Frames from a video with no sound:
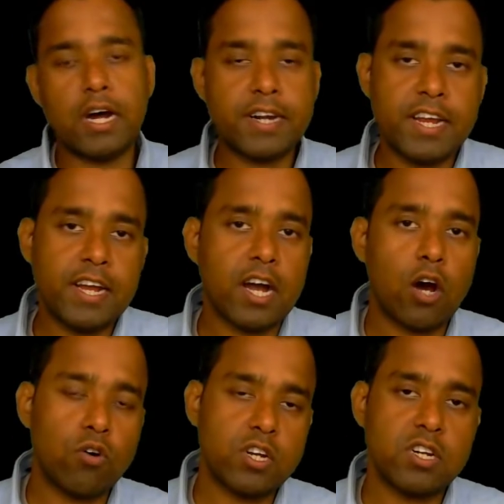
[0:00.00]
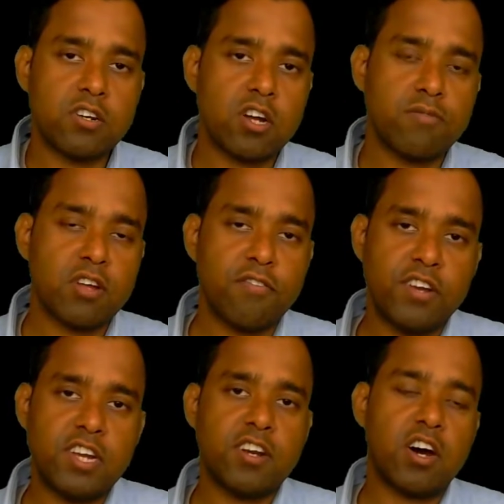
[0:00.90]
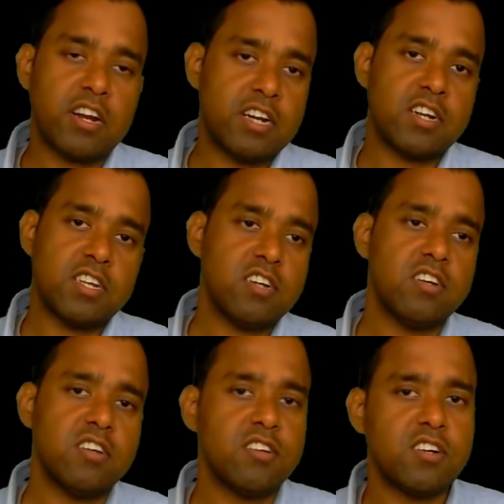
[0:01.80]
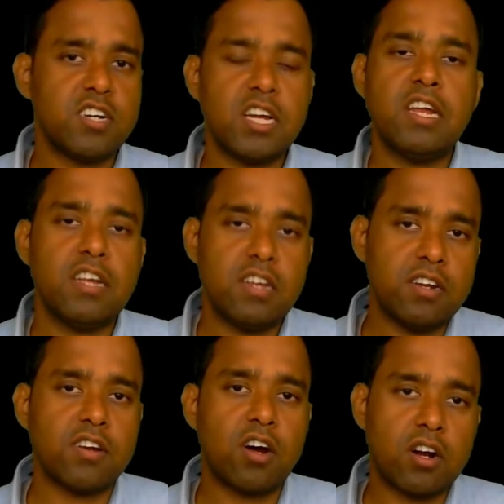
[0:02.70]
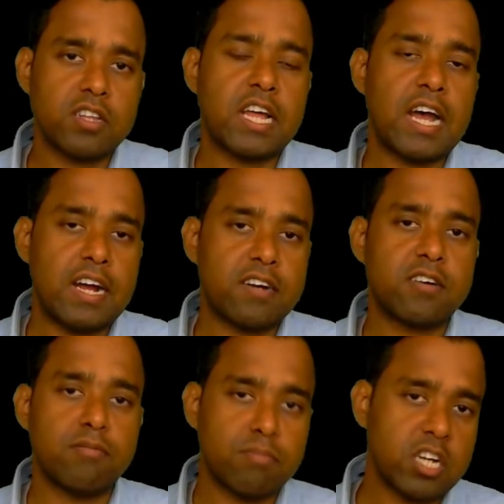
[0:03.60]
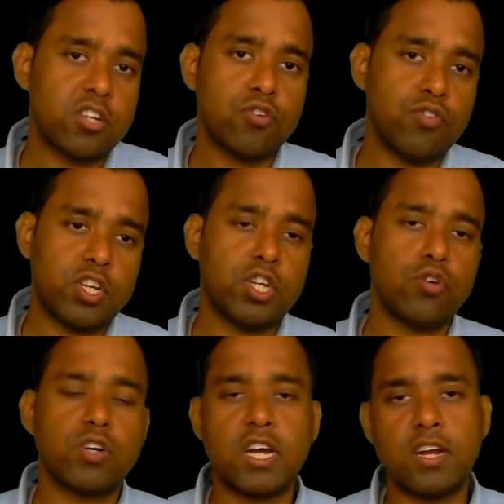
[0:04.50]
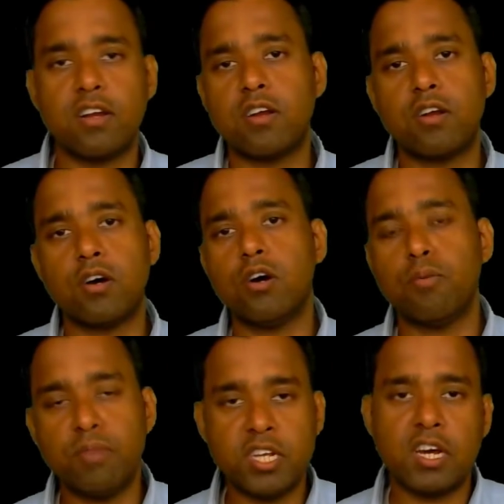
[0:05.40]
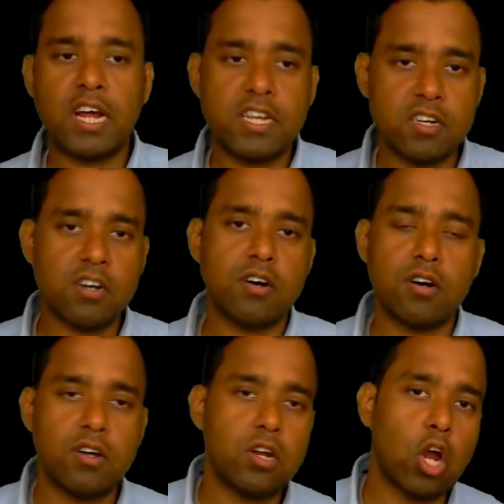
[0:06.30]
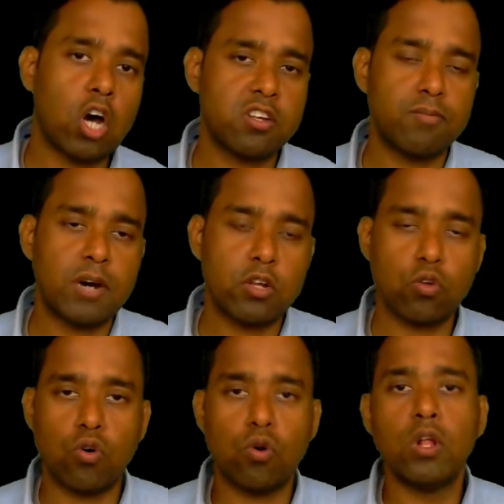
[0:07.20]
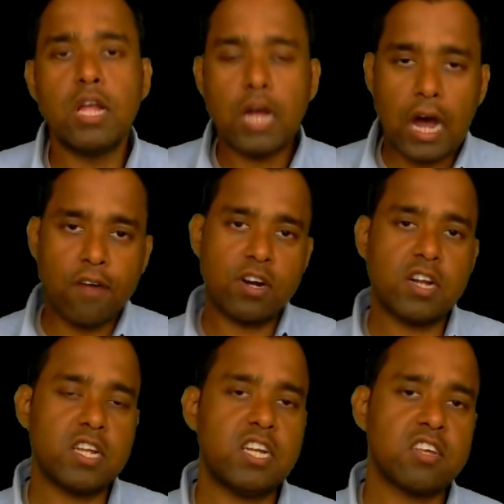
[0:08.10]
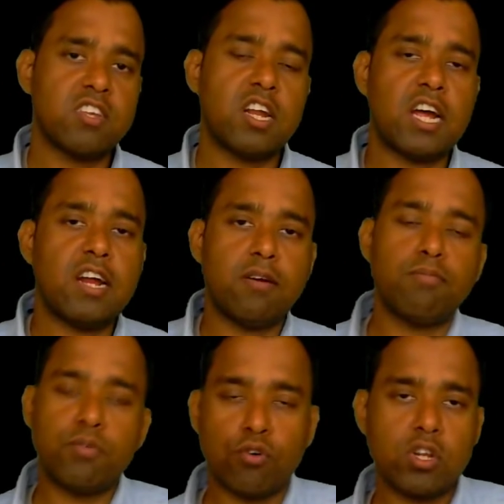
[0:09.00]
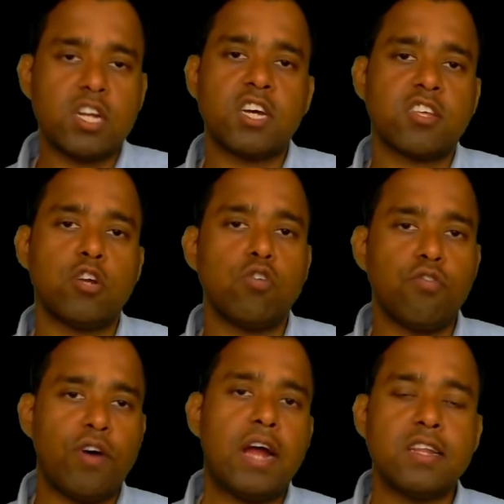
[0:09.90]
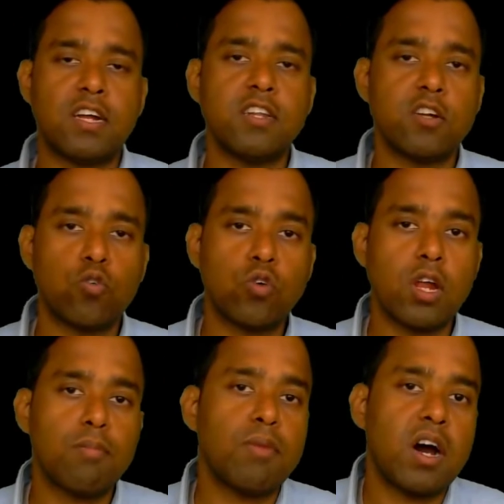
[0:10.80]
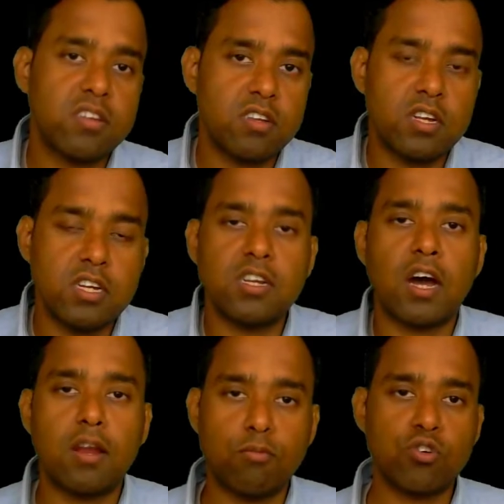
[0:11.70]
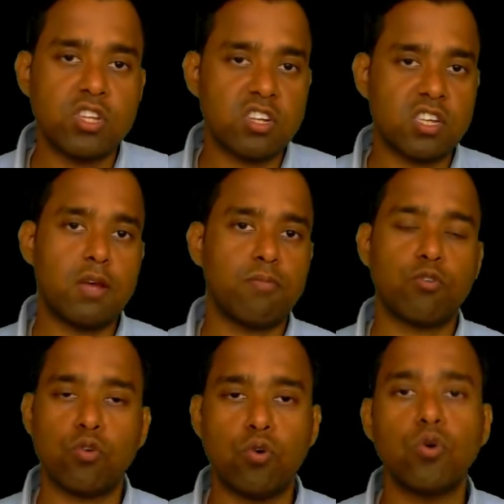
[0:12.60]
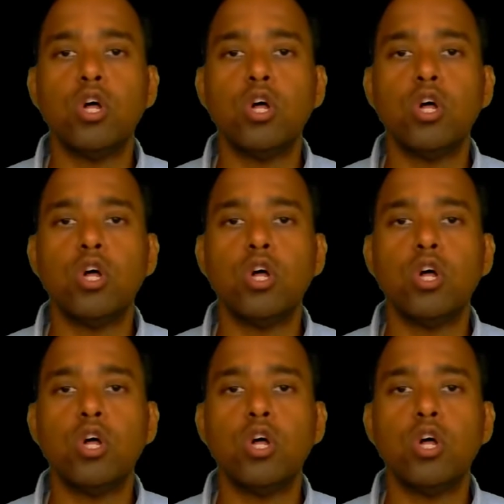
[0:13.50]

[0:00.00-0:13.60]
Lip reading: take out in terms of heat or energy is really not that much which you can measure as a loss in mass. So after the reaction and before the reaction, you will find that the total mass is almost the same. So